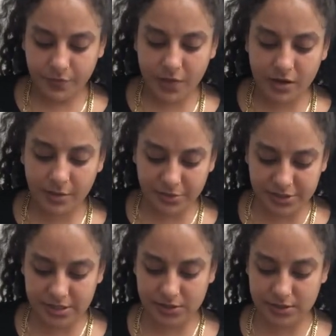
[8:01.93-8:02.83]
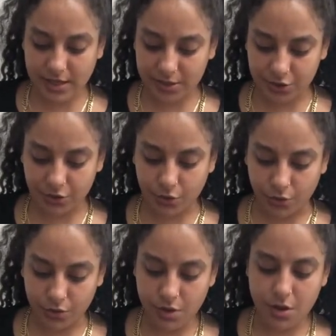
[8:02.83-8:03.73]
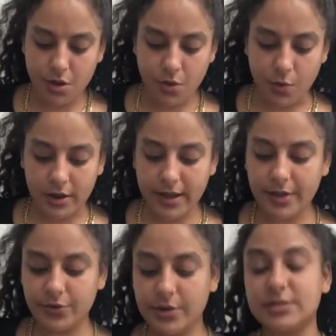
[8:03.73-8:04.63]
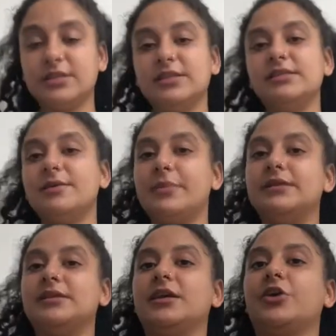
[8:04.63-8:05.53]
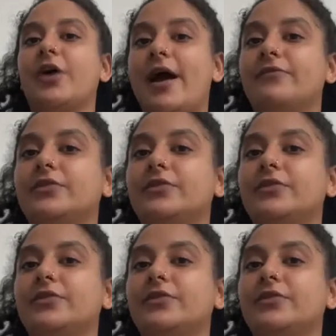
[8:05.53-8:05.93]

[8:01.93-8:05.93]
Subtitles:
Number 6 is actually cool. What got you into this amazing craft?